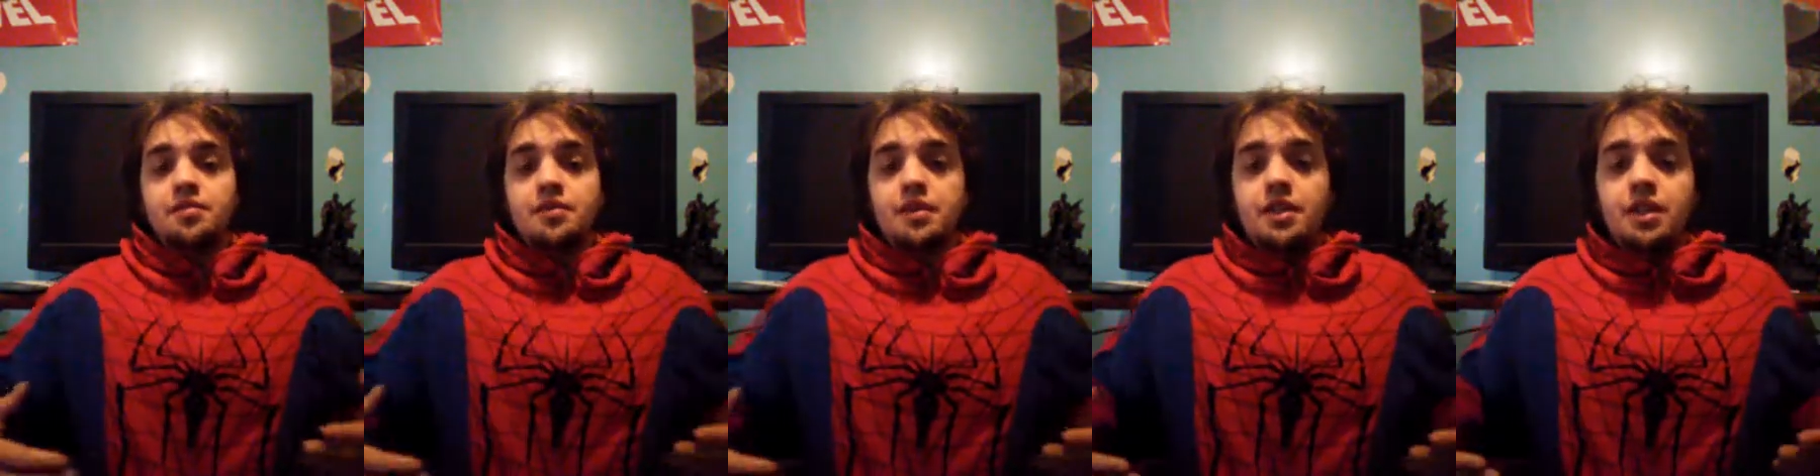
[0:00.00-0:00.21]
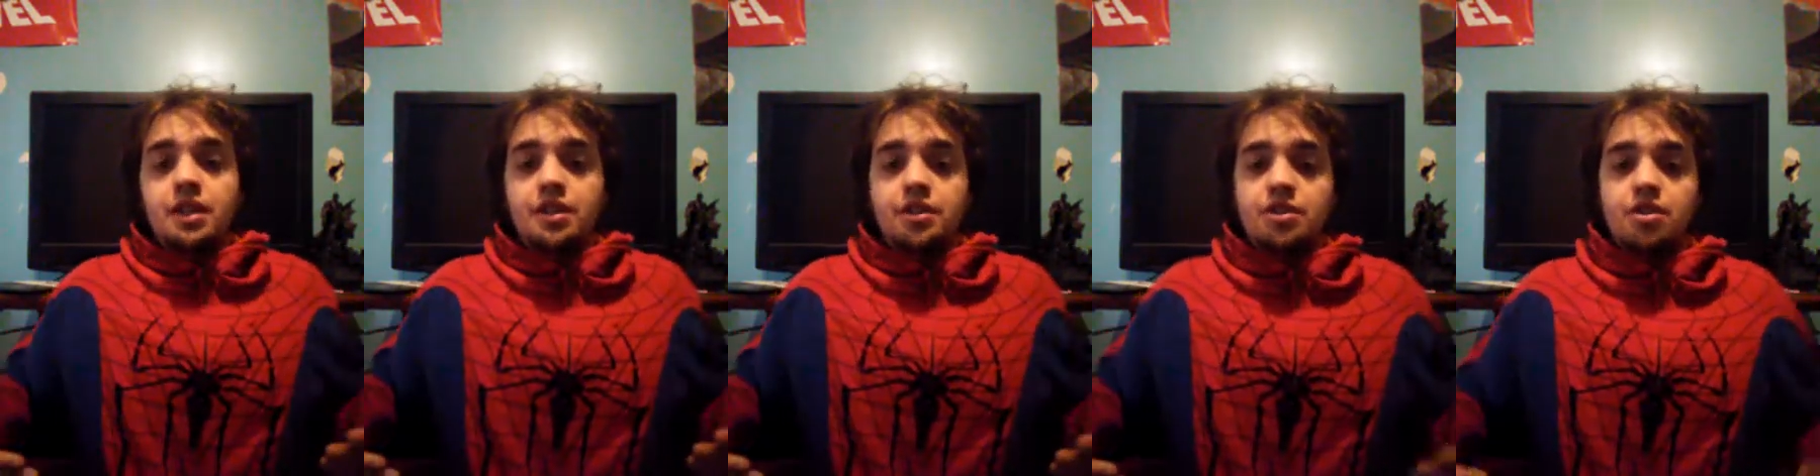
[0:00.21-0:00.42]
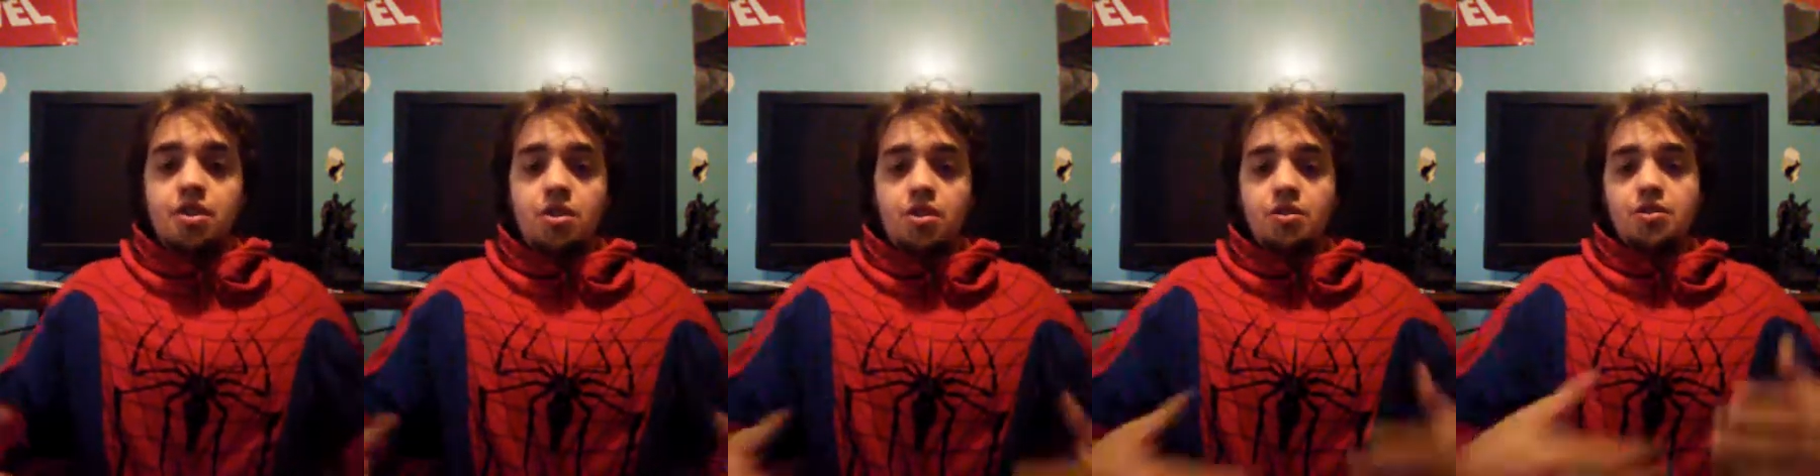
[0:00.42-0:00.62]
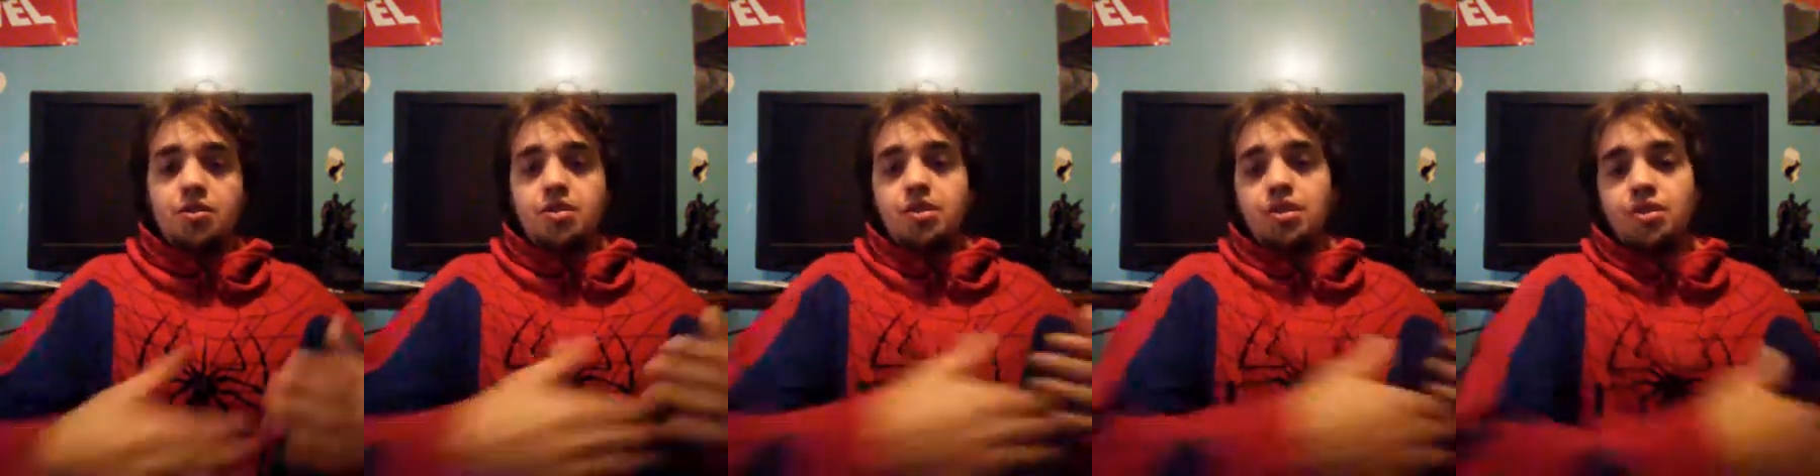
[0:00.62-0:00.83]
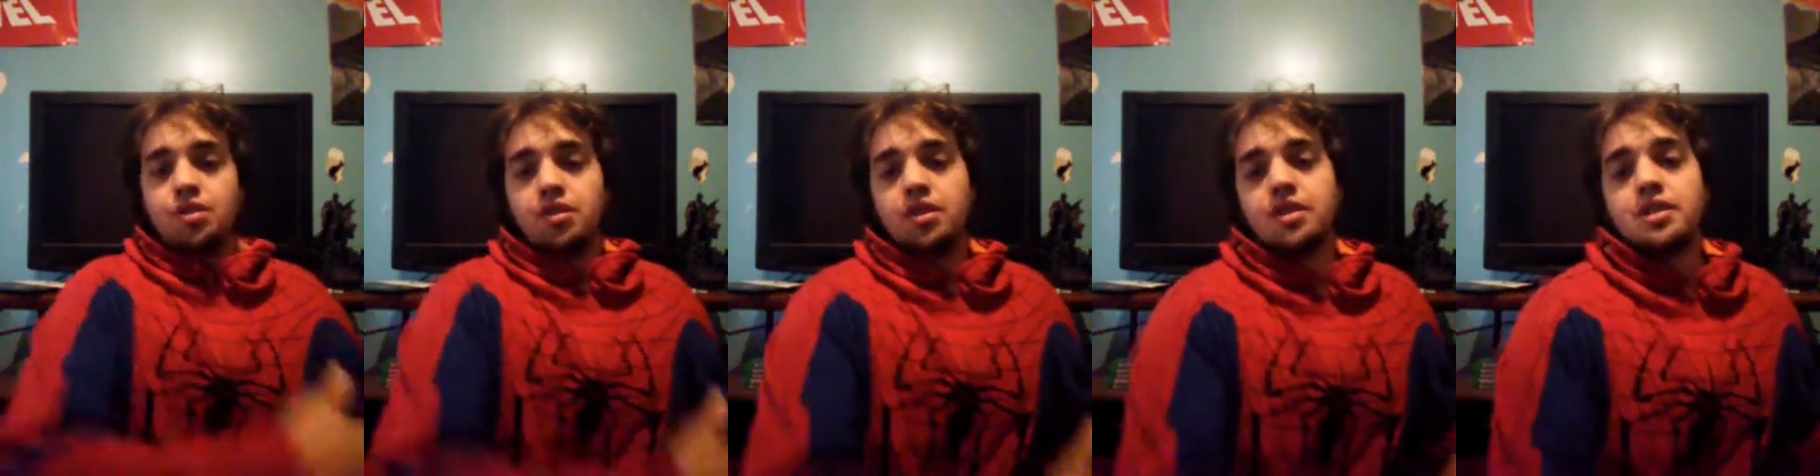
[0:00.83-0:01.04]
he's going
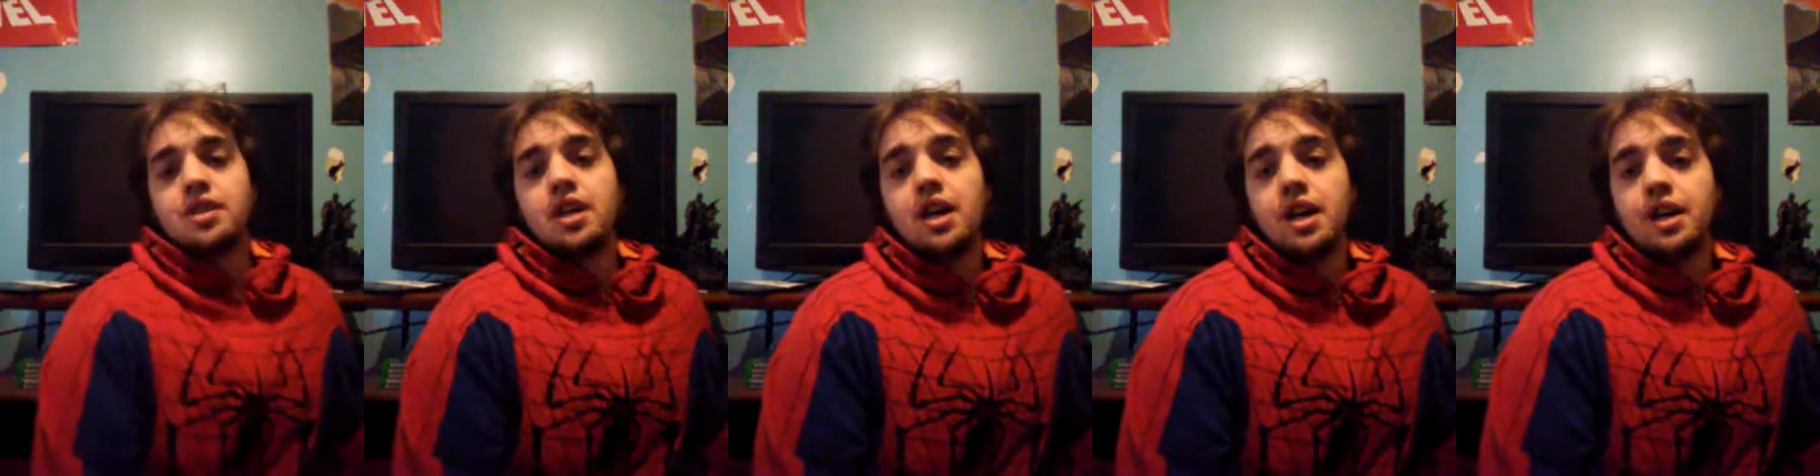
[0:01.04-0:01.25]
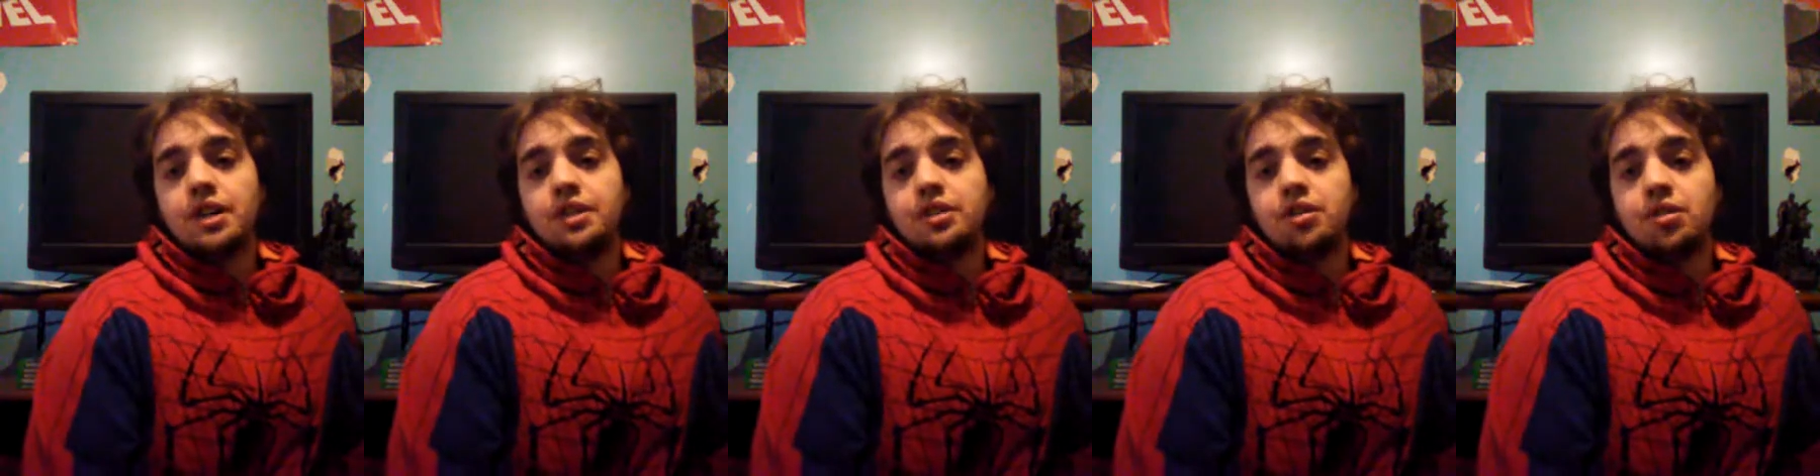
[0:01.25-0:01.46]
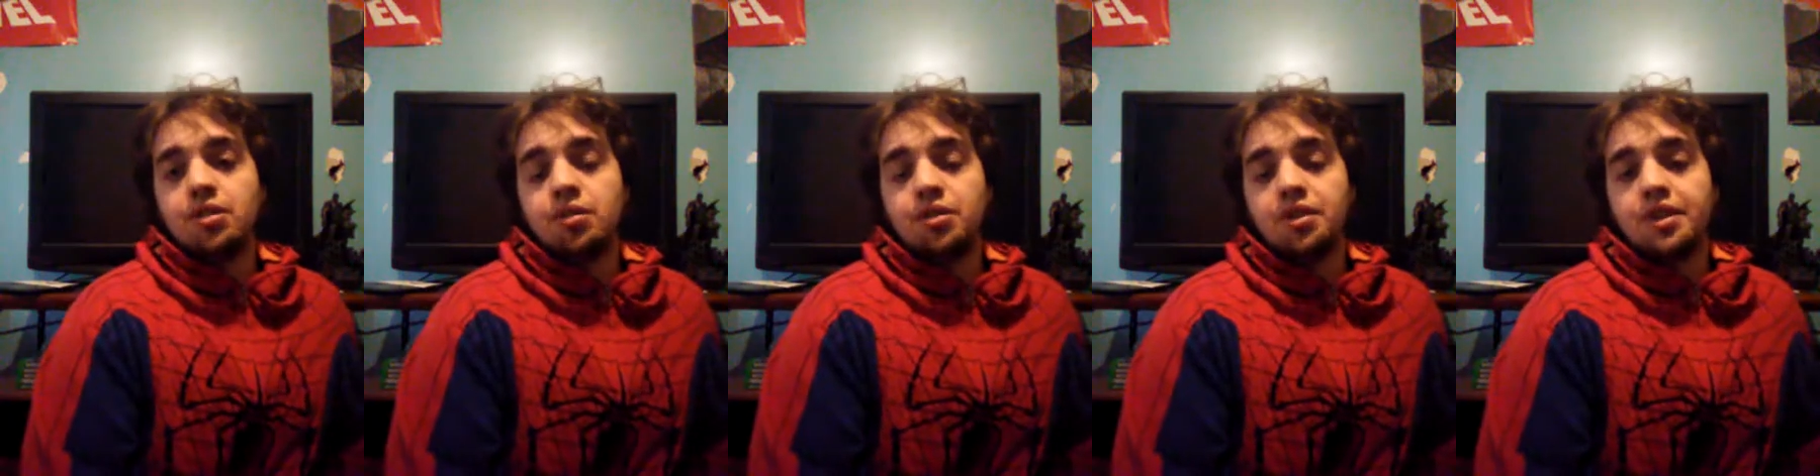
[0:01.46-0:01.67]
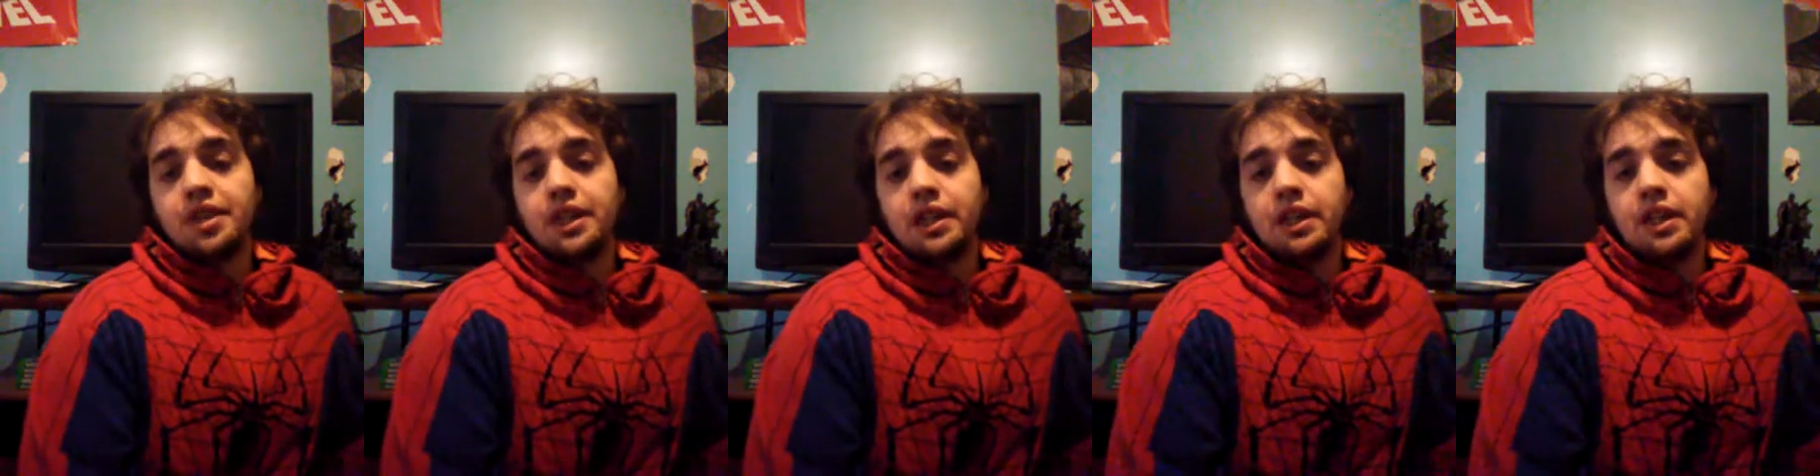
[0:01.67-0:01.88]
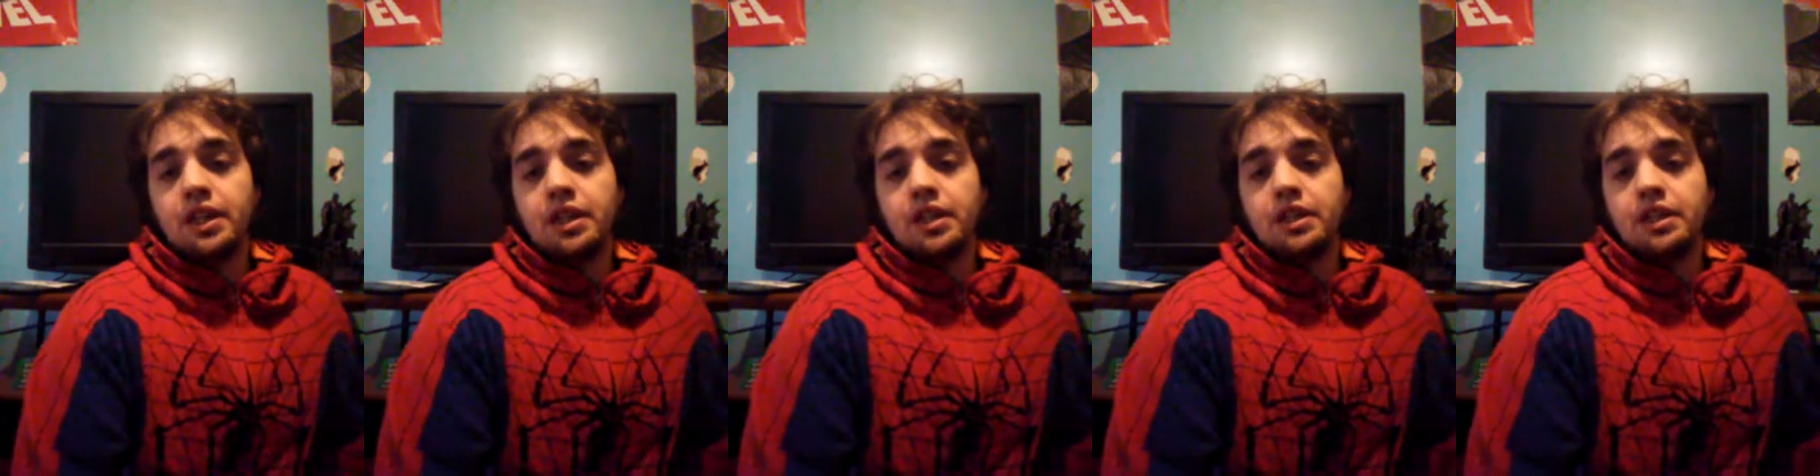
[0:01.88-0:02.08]
through this high school
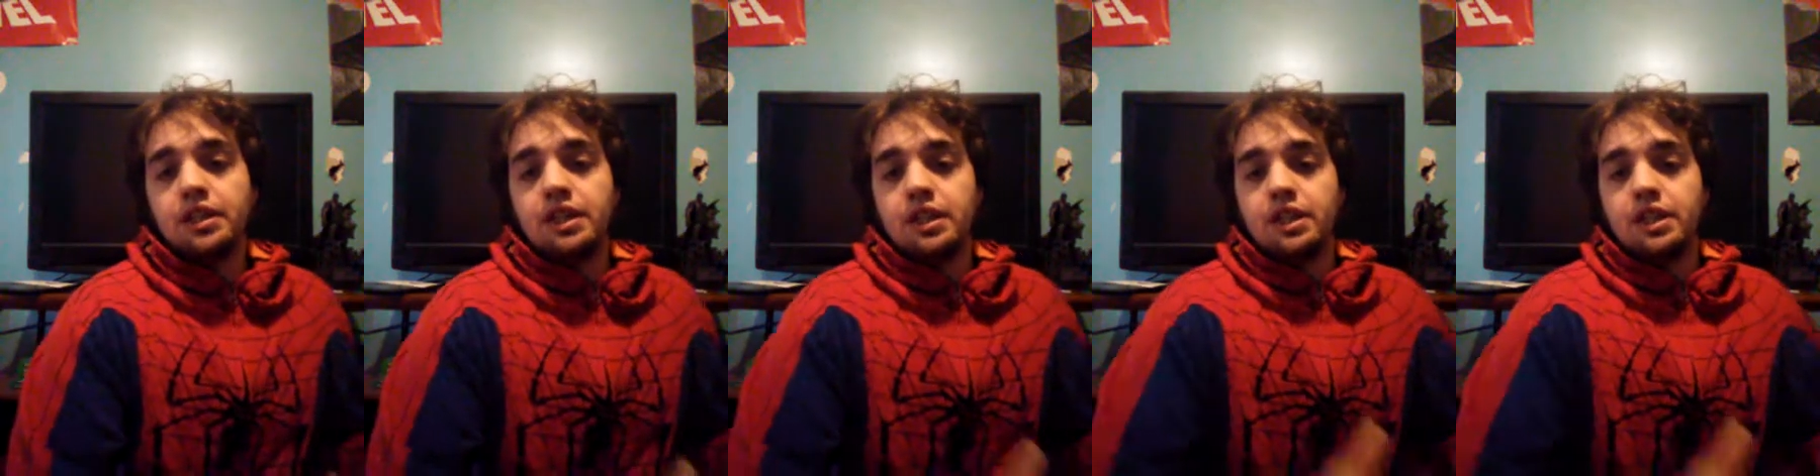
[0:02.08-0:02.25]
thing,